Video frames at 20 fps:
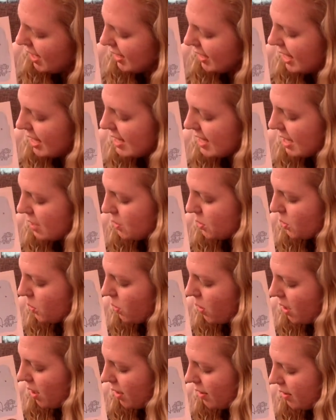That sounds
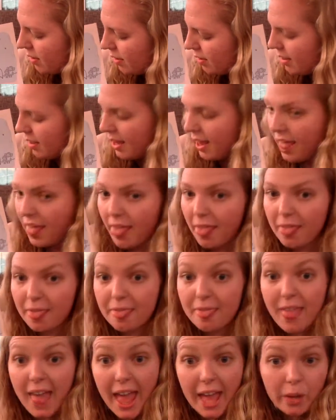cool.
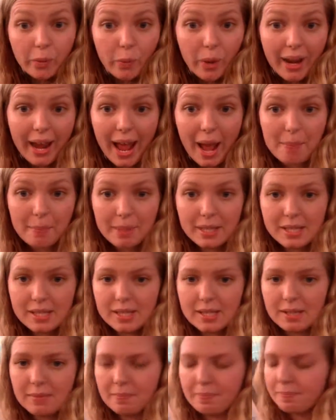Then what
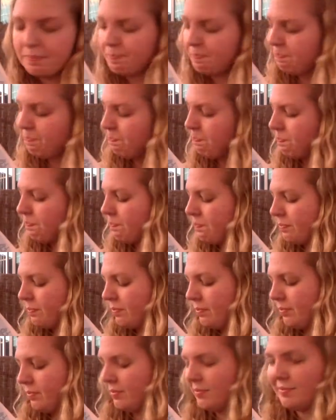happens?
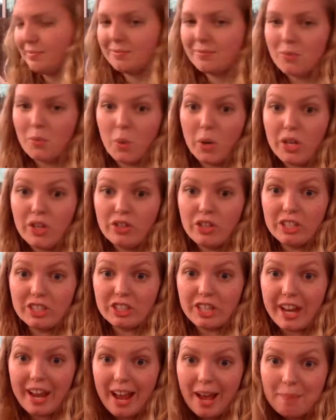What do you think's
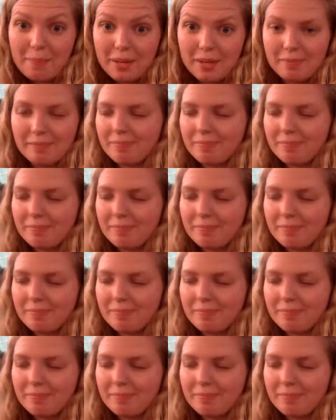gonna happen?